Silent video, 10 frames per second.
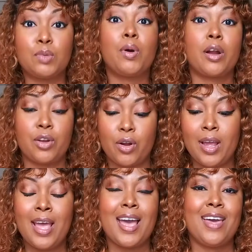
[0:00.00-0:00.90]

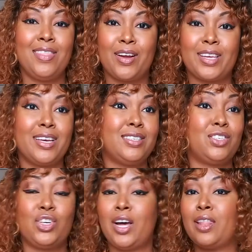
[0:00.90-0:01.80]
partner and their
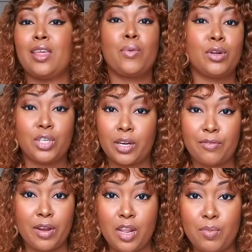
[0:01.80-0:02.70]
kids, child, and they weren't checking
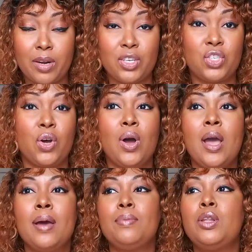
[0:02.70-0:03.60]
for anybody. So,
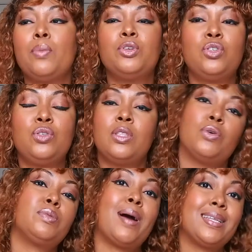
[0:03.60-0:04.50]
you know, but
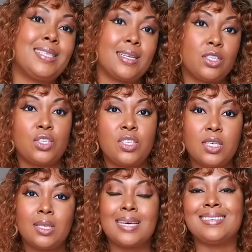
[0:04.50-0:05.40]
those mindsets
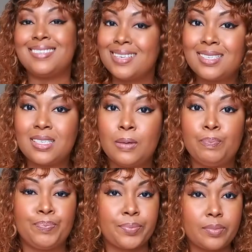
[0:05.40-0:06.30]
still exist.
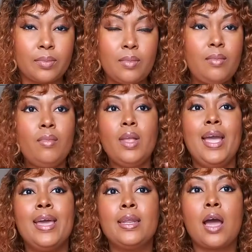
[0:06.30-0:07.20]

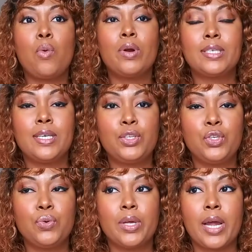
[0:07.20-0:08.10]
And I want to say
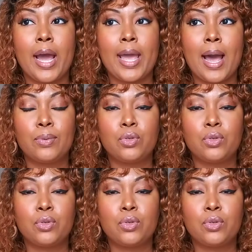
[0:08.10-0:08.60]
too that I